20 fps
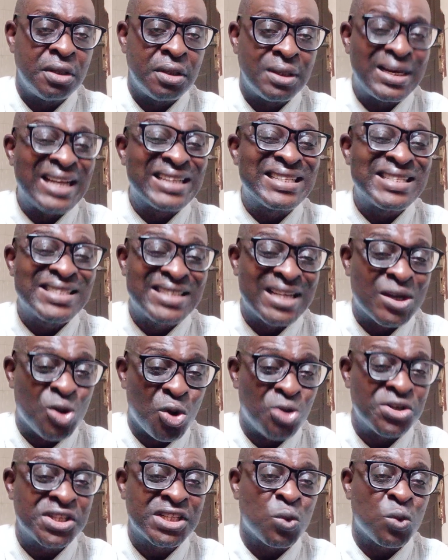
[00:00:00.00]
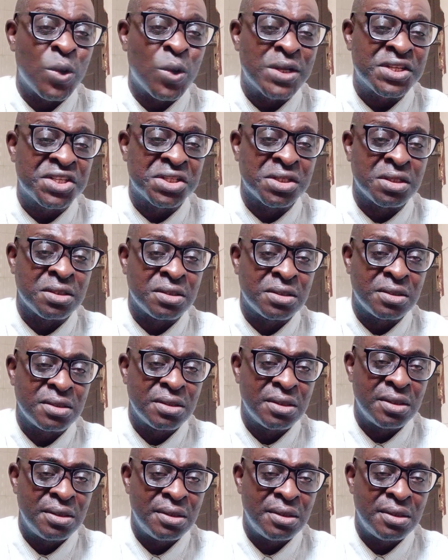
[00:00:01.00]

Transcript: that is the consequences.